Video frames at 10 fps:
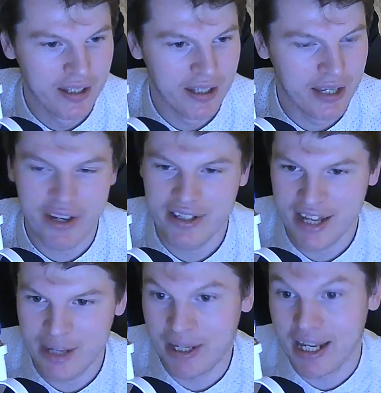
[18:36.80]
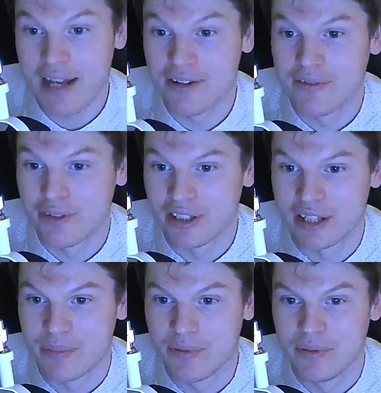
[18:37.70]
If I take Macallan, for
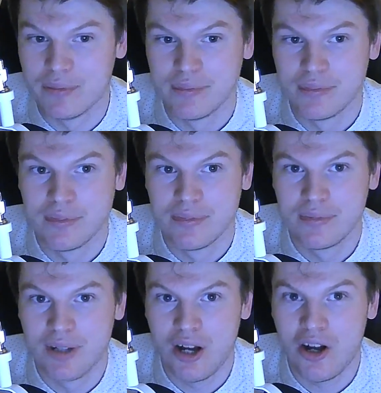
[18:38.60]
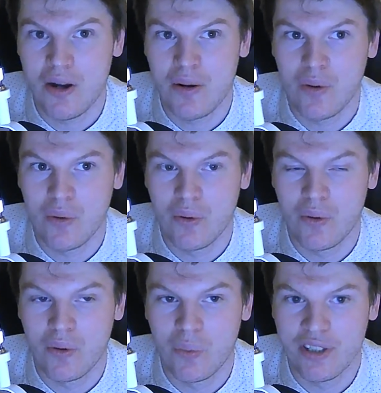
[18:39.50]
example, are
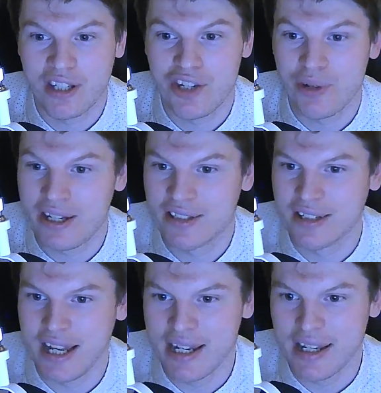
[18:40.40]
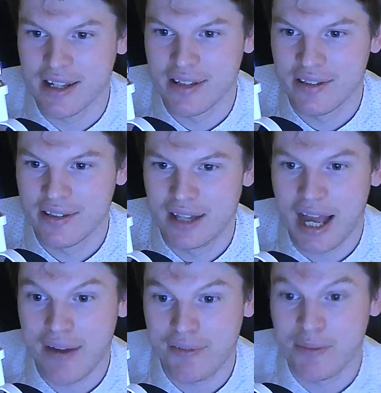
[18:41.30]
whiskey drinkers in India
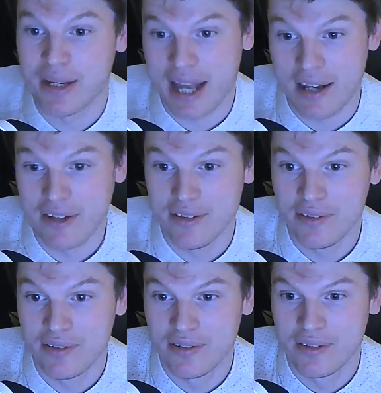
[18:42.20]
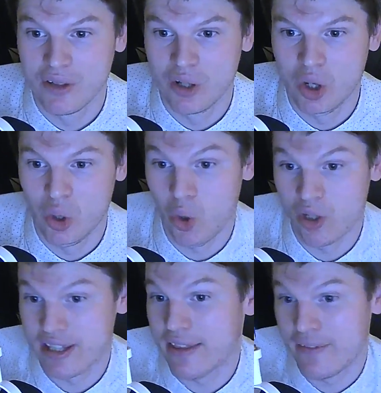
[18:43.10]
after Macallan, or is
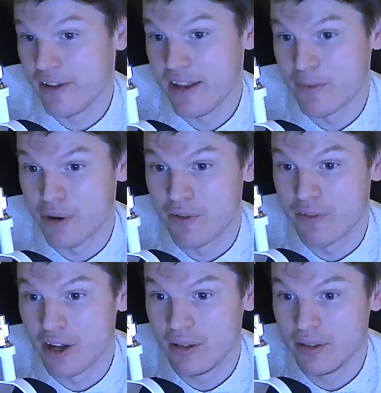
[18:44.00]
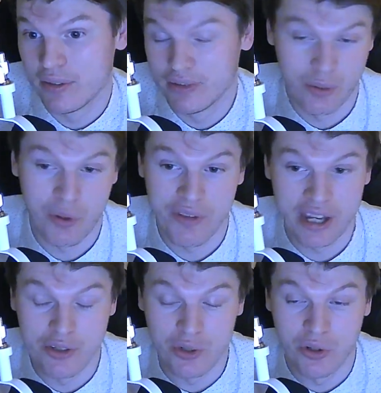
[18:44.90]
that their flavour profile, the one they
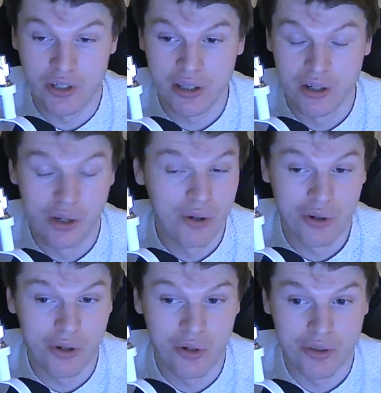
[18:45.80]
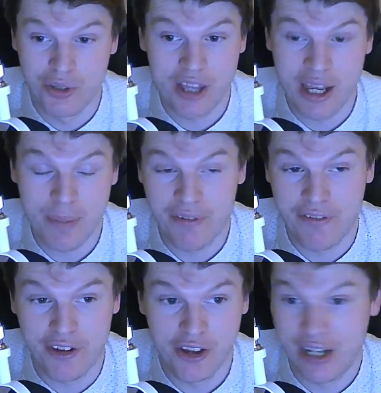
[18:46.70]
enjoy, or do they
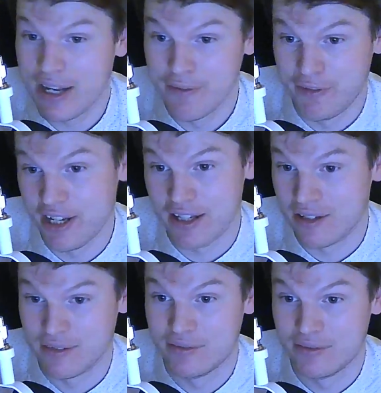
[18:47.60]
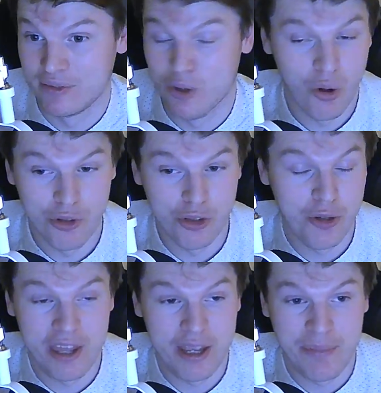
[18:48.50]
prefer Glenfiddich, or do
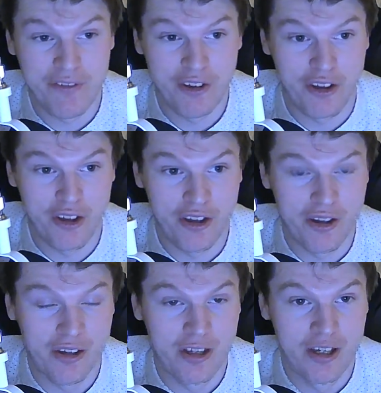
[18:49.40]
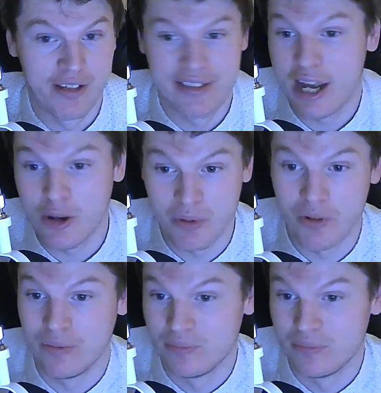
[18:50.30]
they prefer Dalmore?